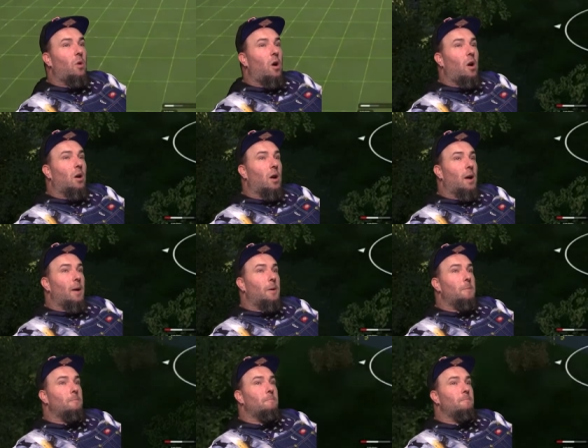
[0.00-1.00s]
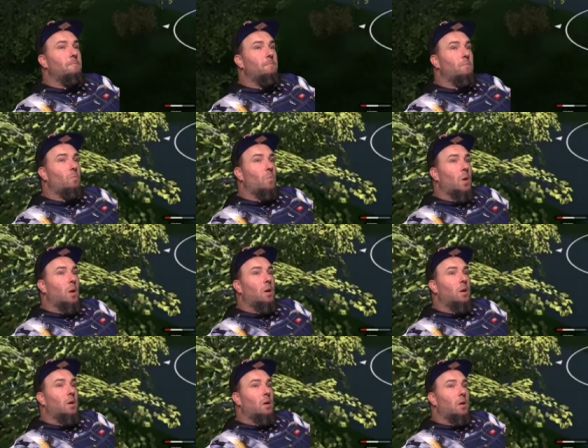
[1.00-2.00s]
our, um,
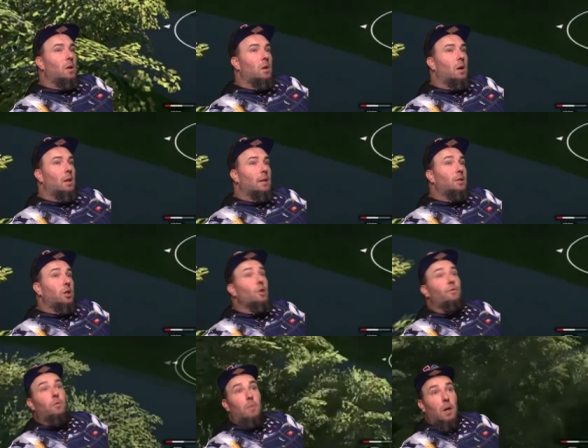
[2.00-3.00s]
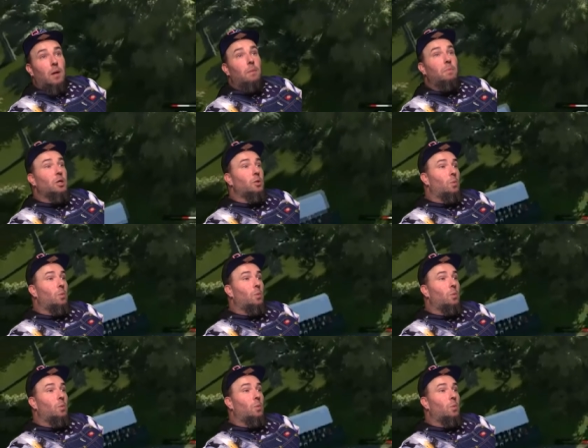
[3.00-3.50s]
I like to look for my pitching